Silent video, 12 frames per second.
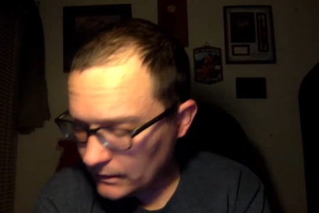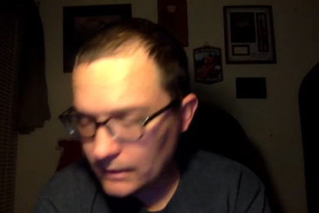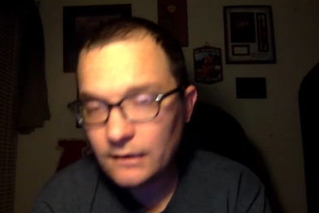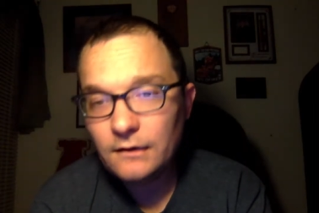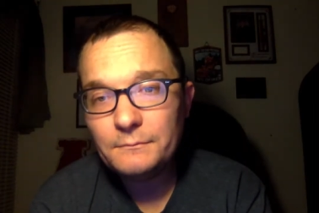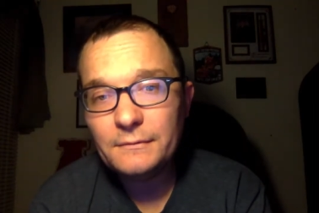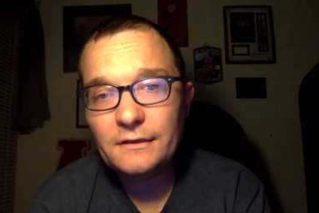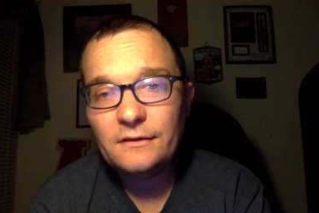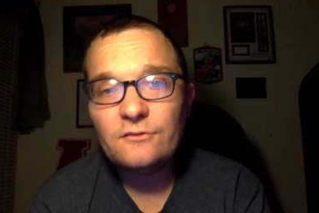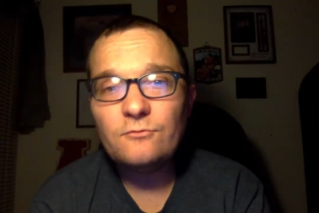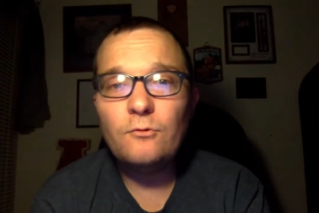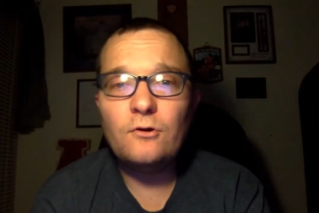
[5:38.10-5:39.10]
um,
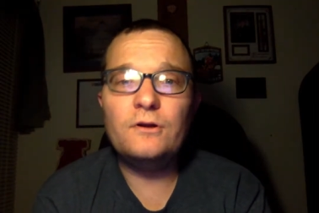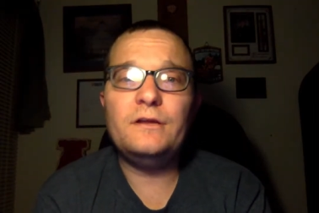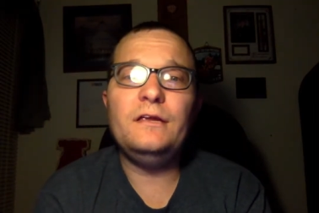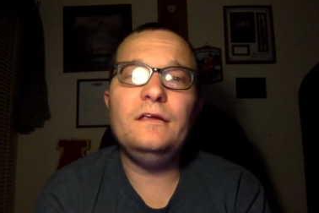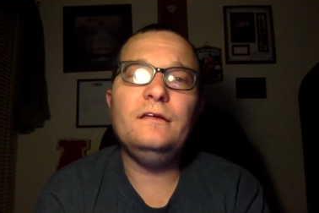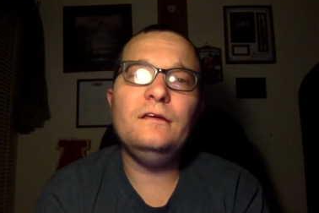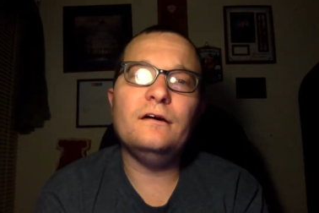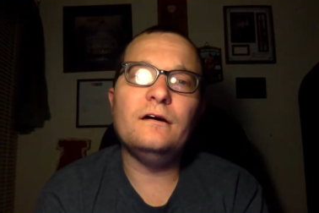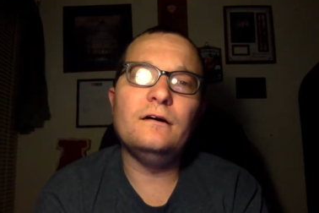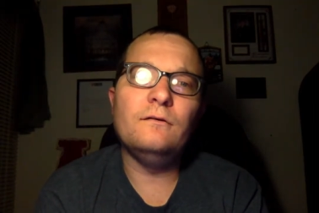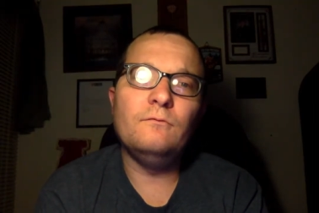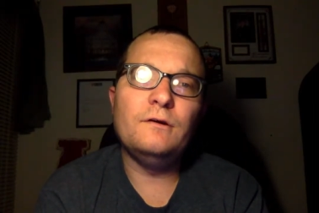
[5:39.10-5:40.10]
is working
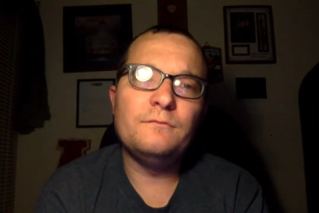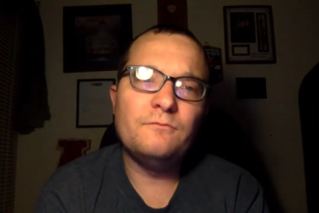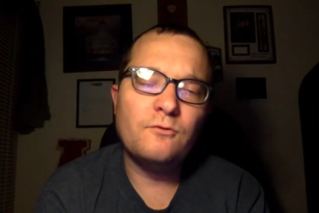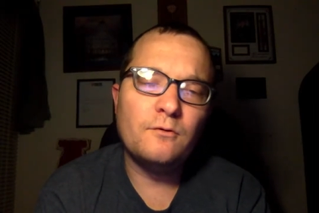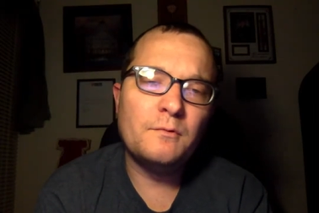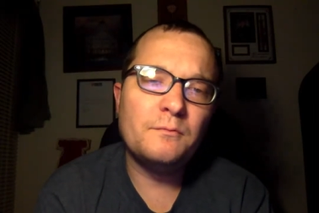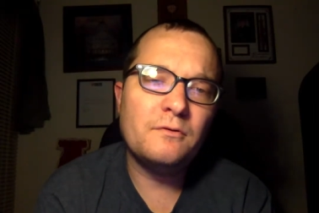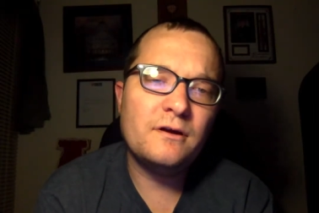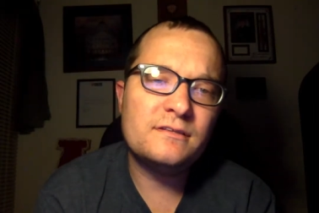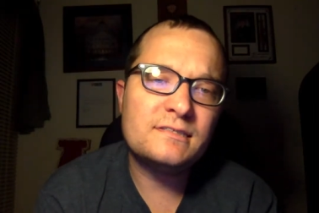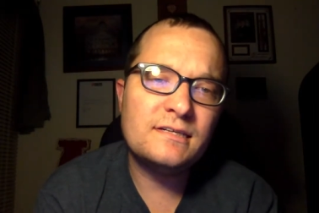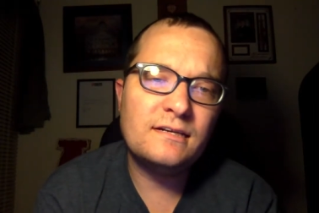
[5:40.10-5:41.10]
uh, with former
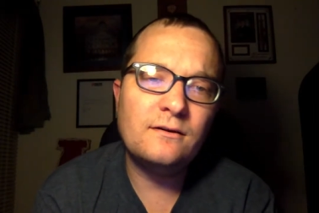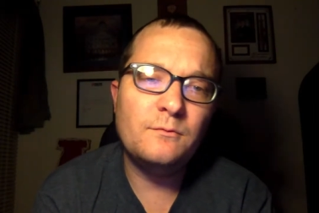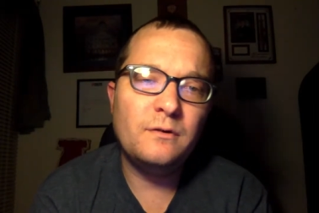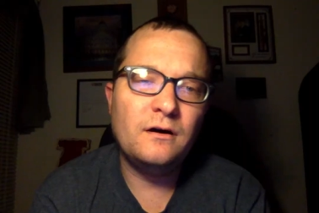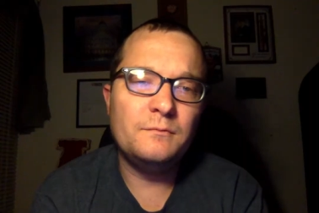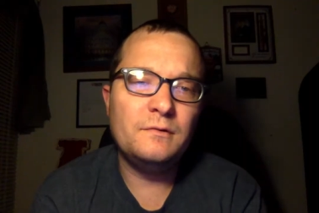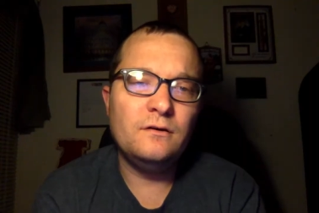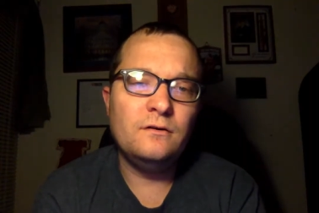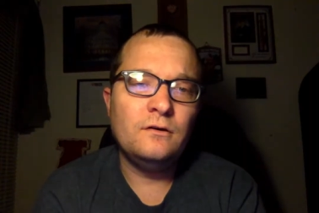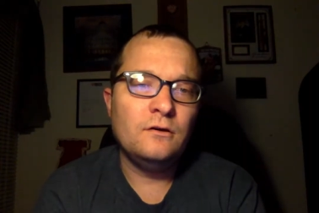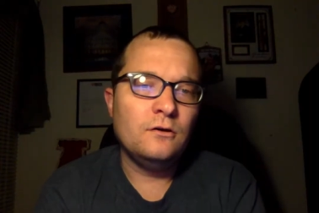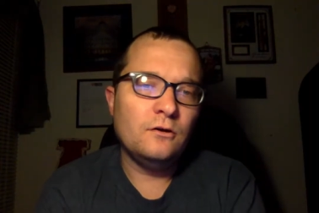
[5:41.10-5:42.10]
President Obama,
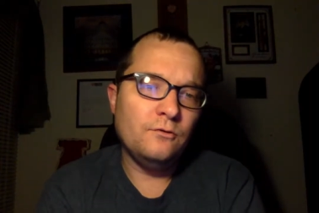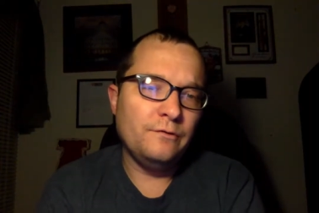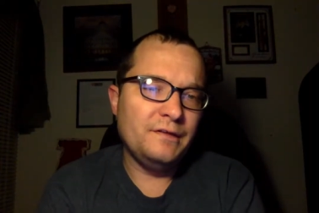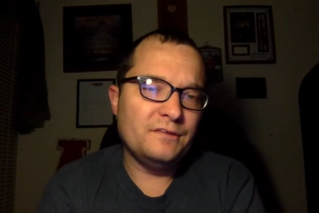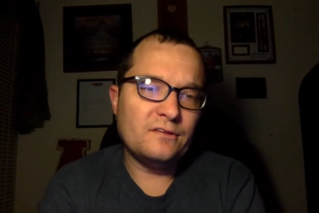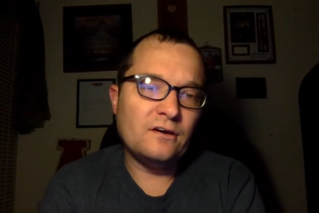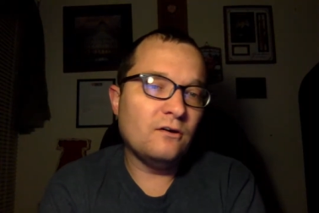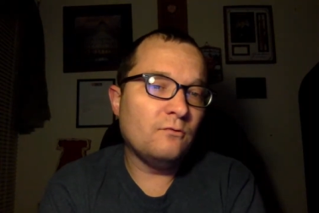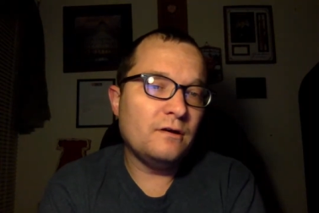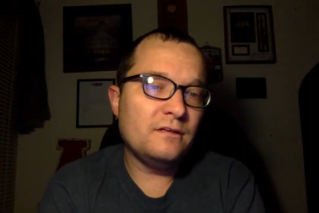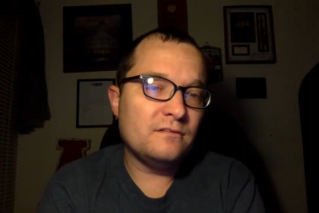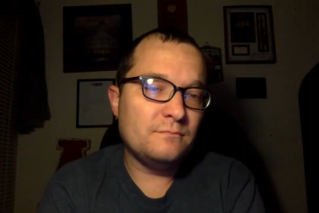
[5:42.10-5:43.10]
who he's
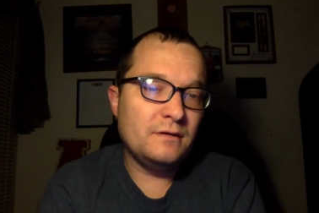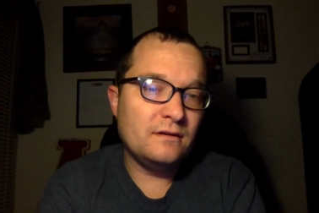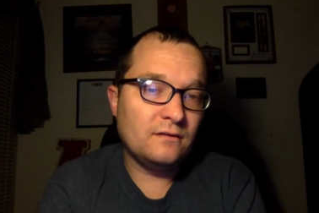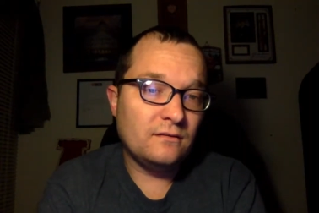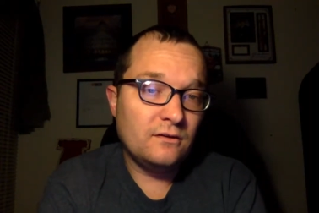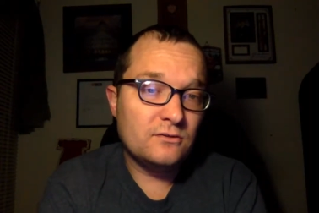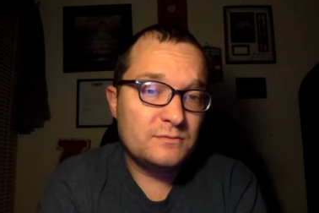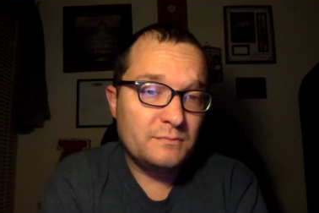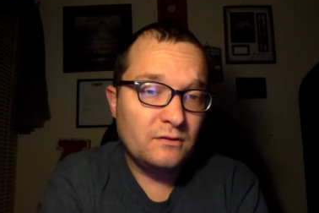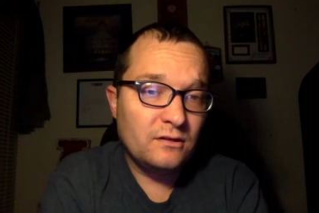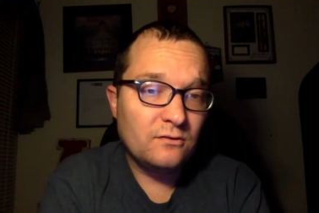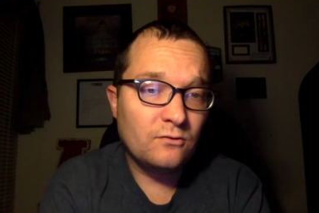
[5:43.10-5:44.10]
always been a close
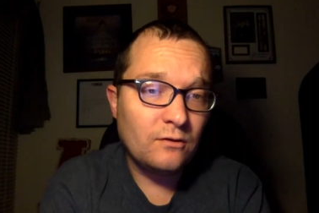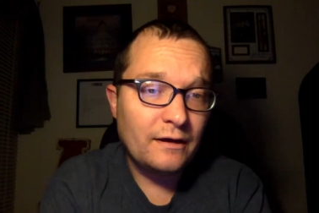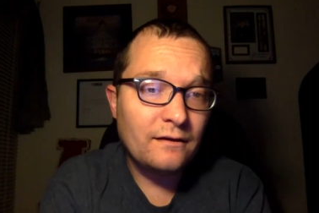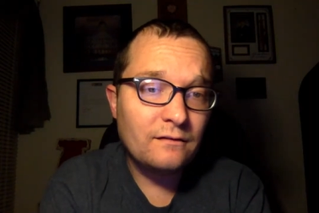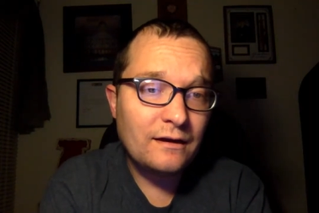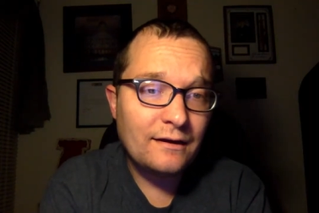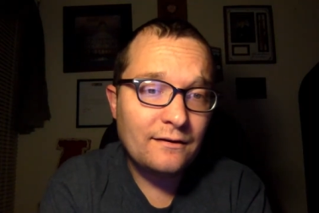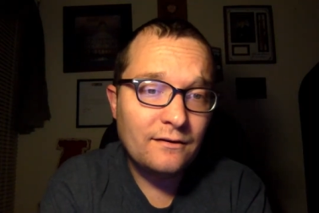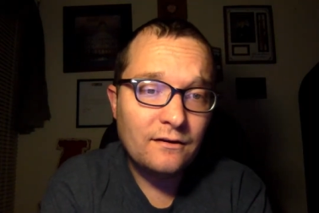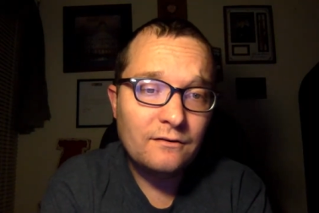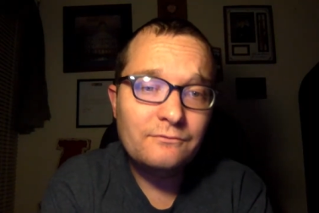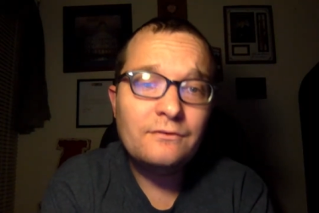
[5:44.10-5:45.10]
political ally
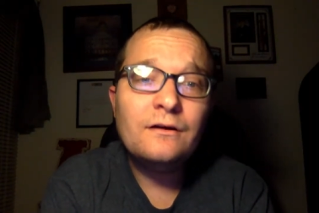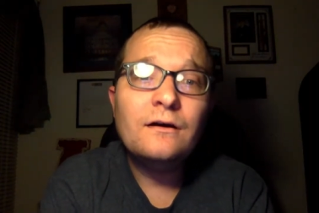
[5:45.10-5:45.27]
of,